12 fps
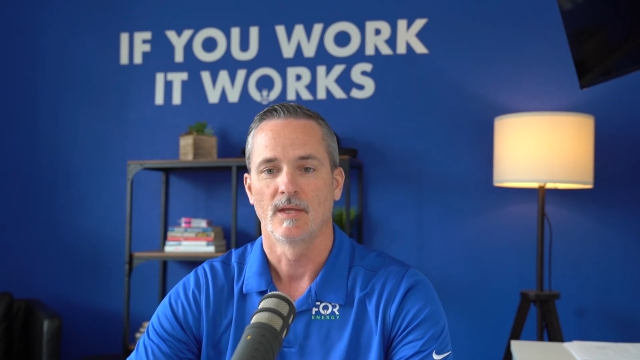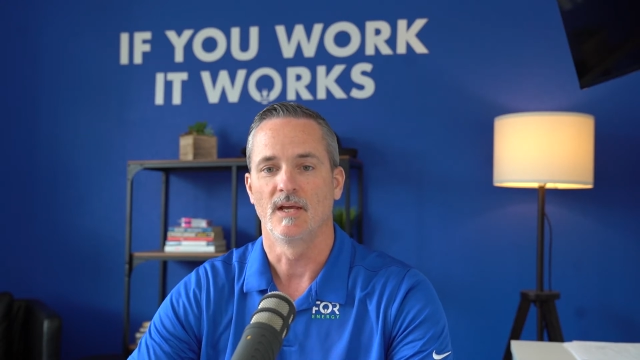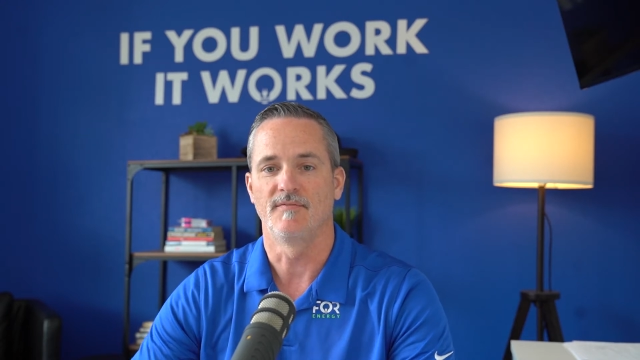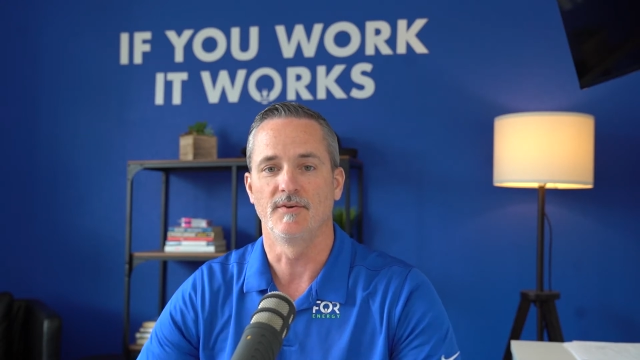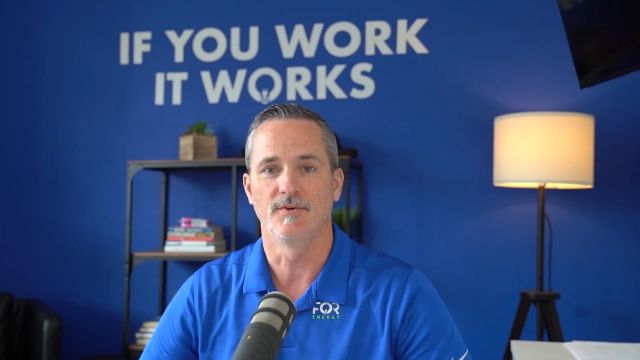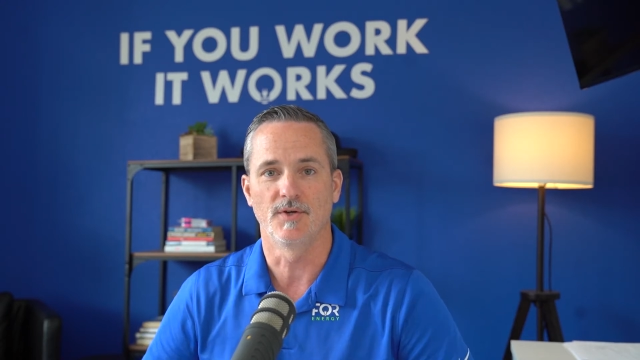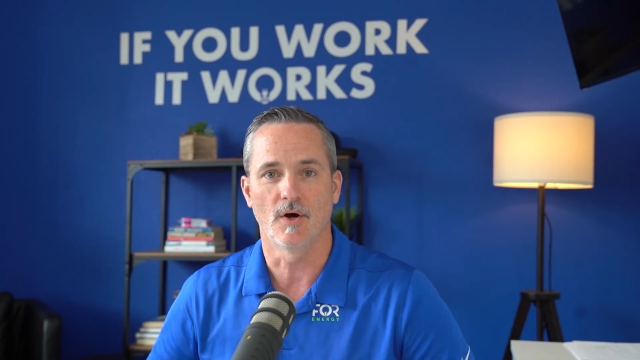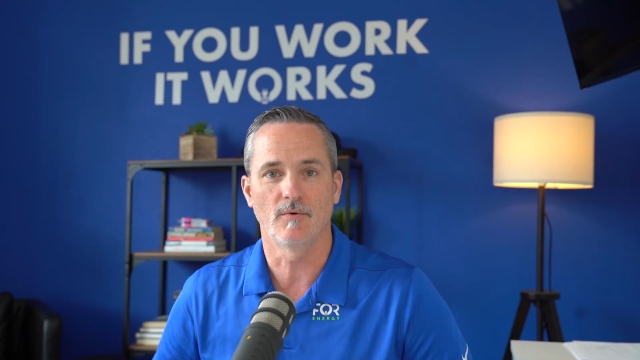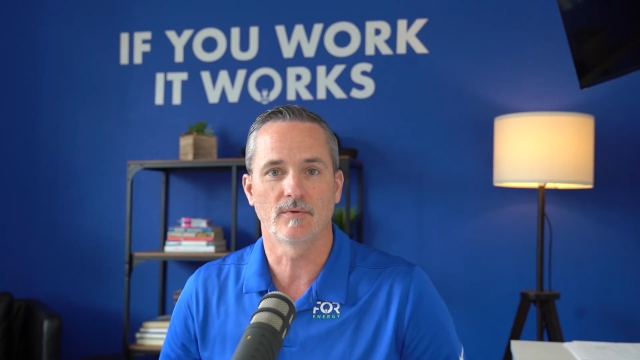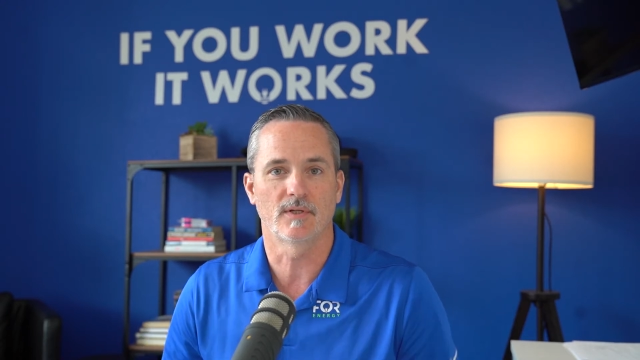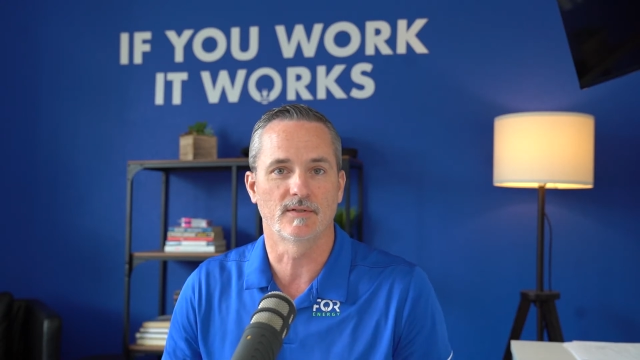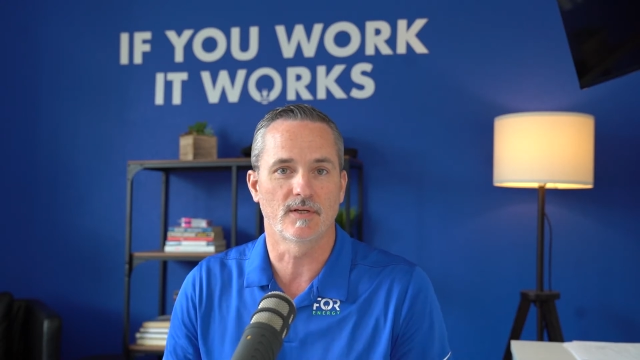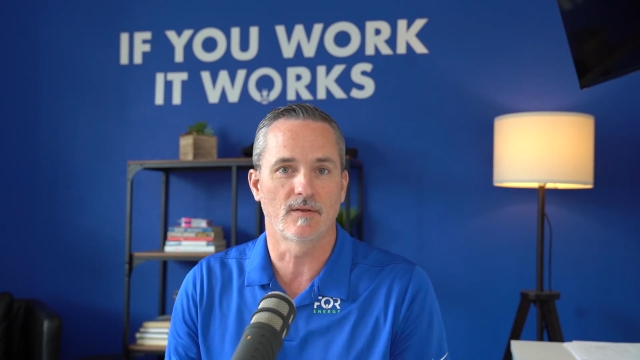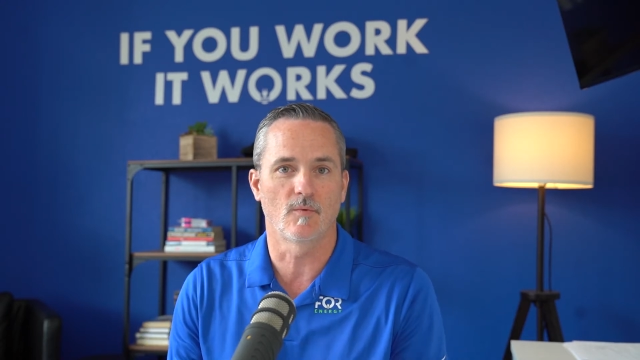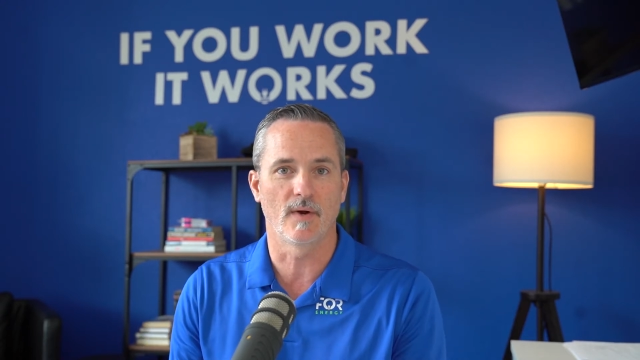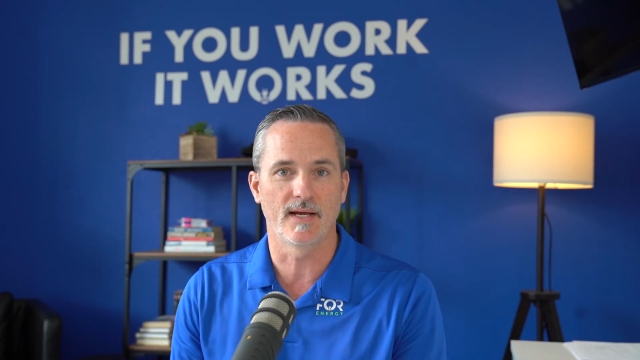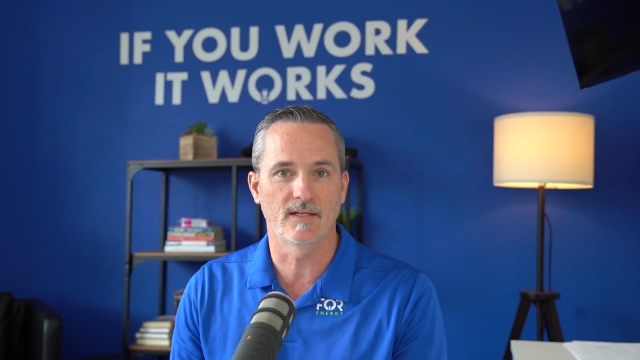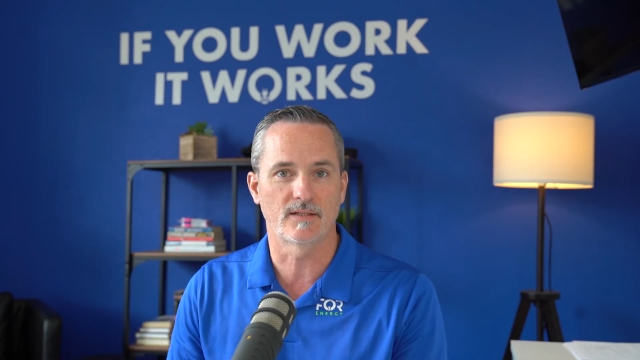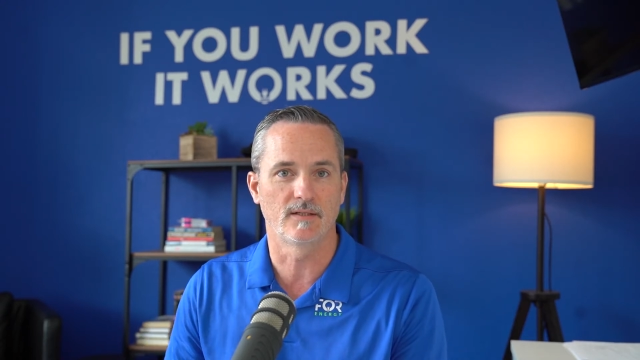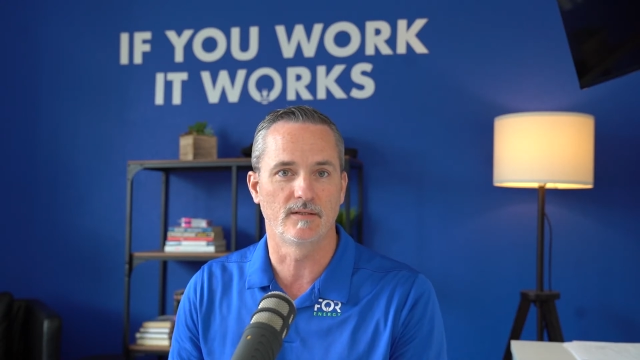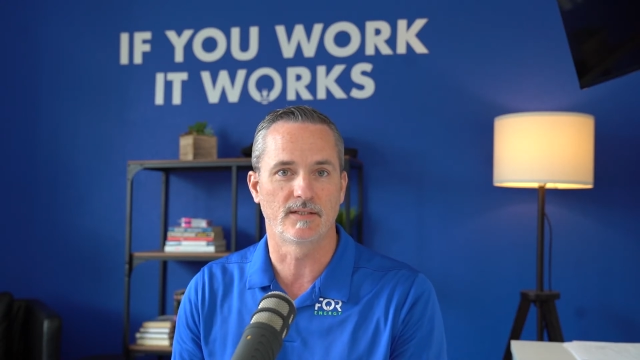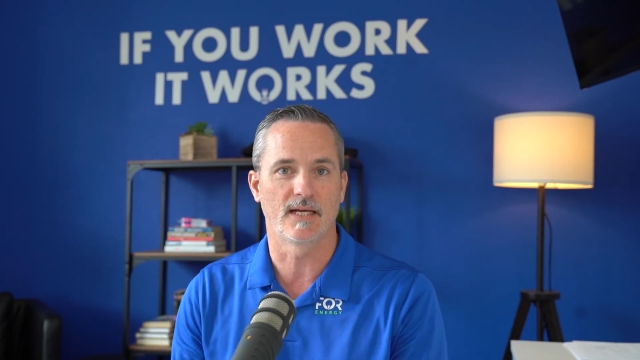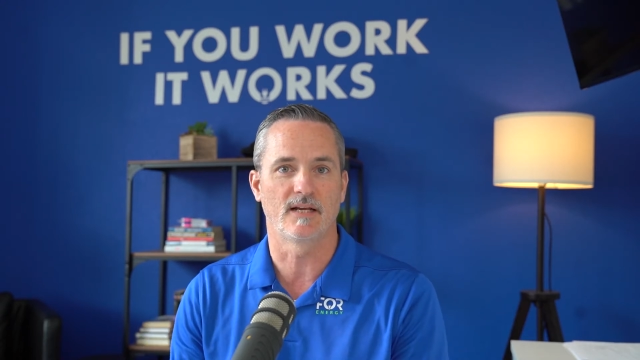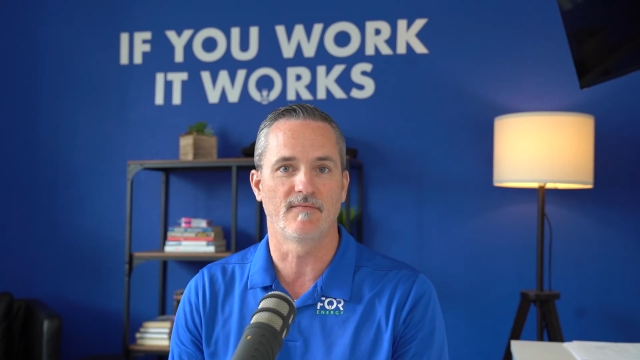If you don't, there's other ways to
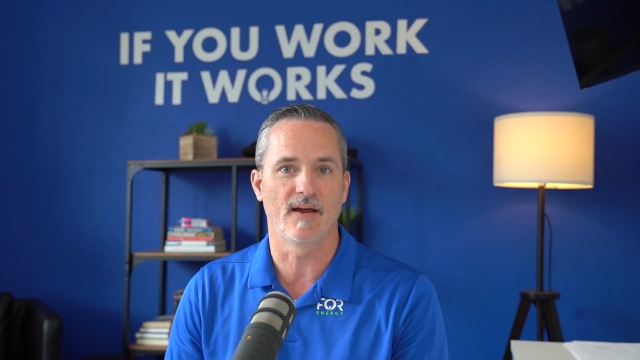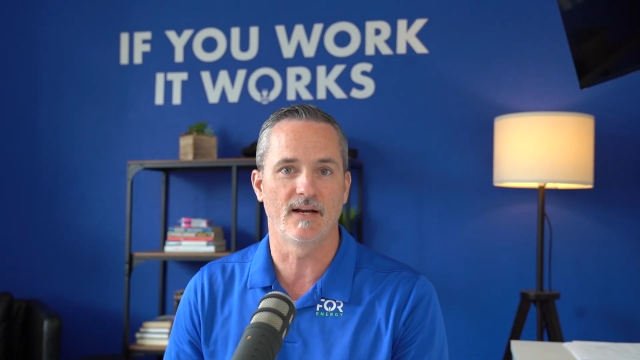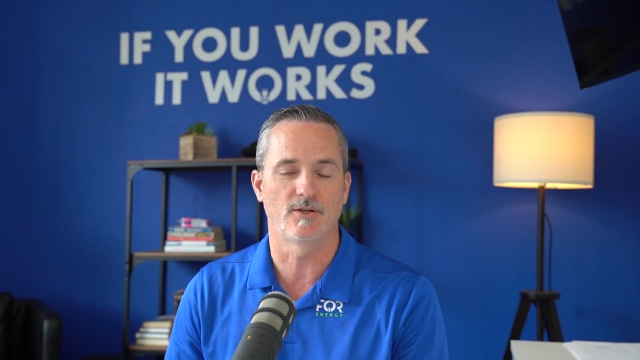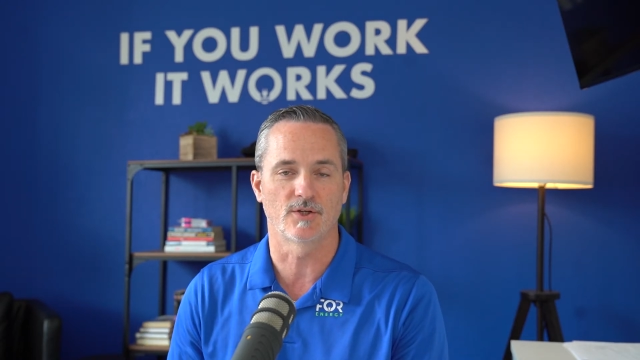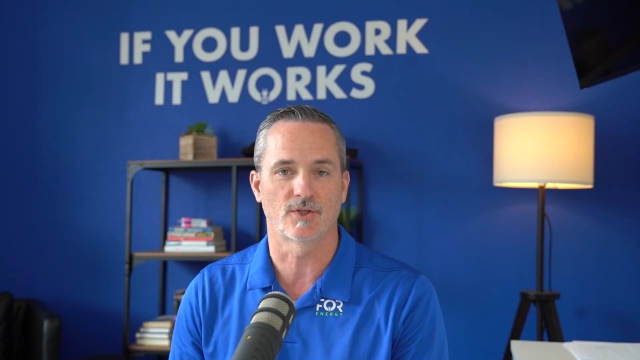take advantage of